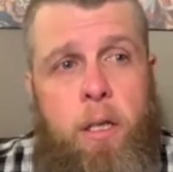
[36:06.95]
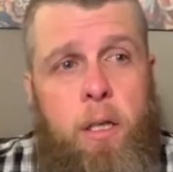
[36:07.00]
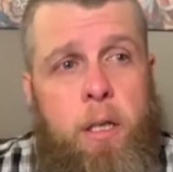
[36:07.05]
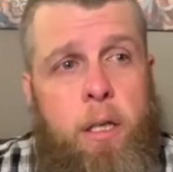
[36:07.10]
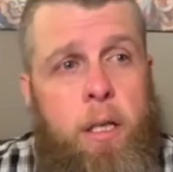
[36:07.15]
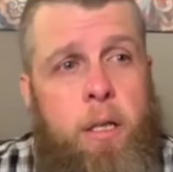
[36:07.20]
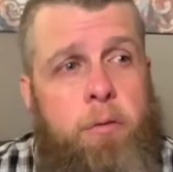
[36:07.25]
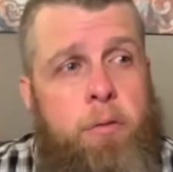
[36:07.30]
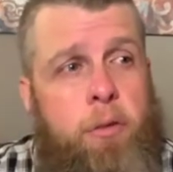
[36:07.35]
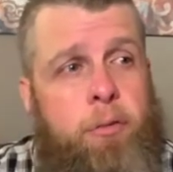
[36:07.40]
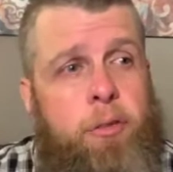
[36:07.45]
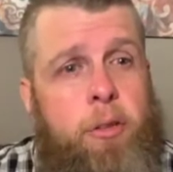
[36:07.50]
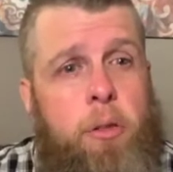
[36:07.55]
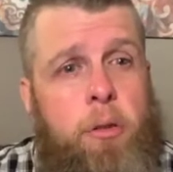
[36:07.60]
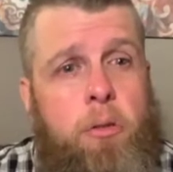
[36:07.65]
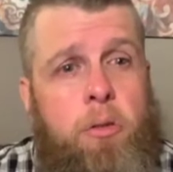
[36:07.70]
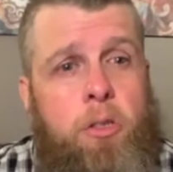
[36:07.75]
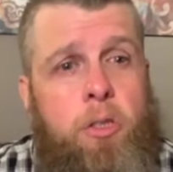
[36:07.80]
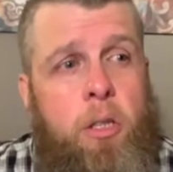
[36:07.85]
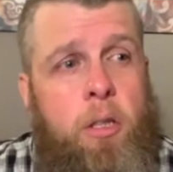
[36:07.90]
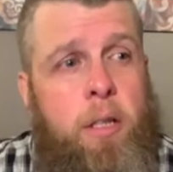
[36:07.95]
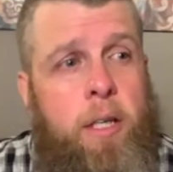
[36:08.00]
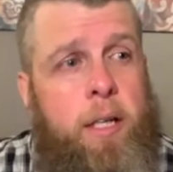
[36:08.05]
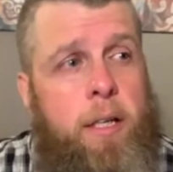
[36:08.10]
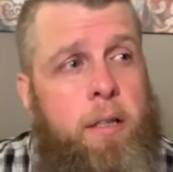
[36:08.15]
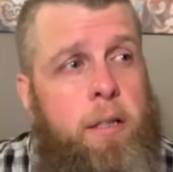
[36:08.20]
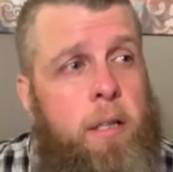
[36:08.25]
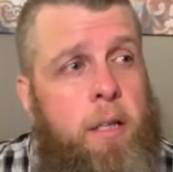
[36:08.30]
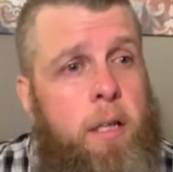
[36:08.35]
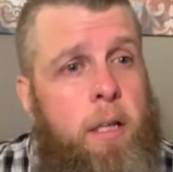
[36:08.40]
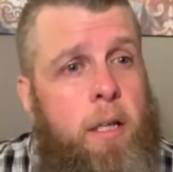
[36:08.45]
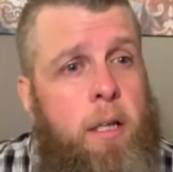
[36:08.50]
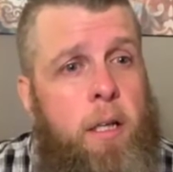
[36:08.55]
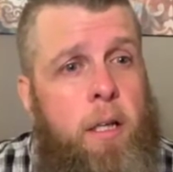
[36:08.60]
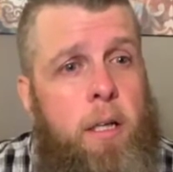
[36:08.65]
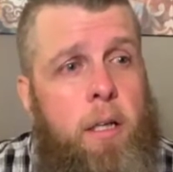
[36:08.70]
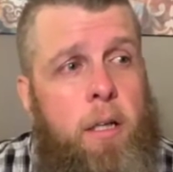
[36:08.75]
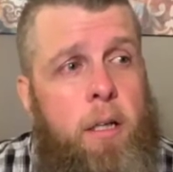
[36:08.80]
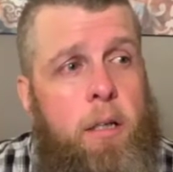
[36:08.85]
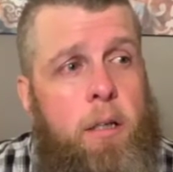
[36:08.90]
He refused to let
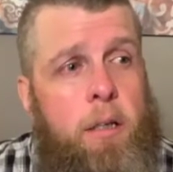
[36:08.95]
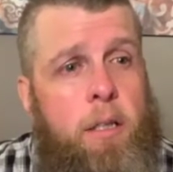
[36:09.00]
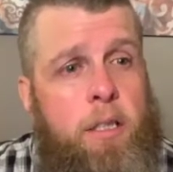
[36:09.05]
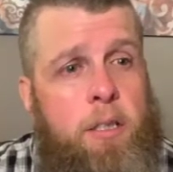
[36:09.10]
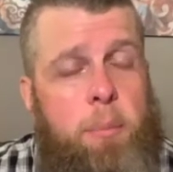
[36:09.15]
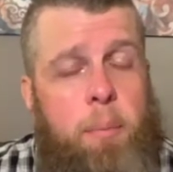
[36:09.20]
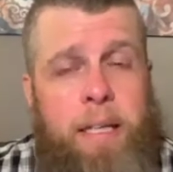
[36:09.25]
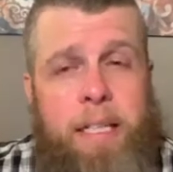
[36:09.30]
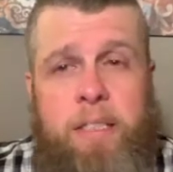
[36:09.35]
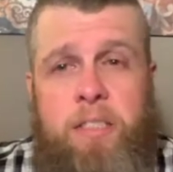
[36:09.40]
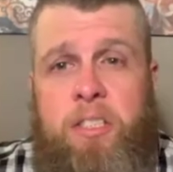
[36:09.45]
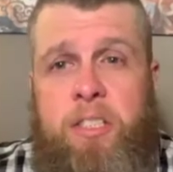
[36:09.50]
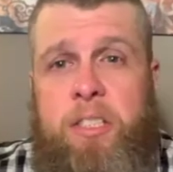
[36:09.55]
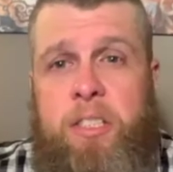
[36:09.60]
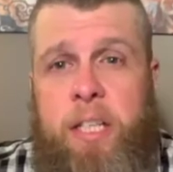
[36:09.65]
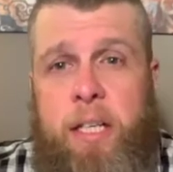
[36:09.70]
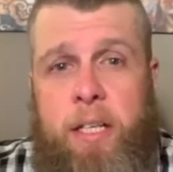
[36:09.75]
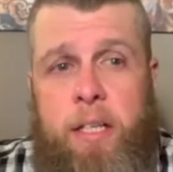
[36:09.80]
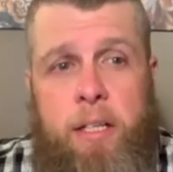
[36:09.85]
this man's sin.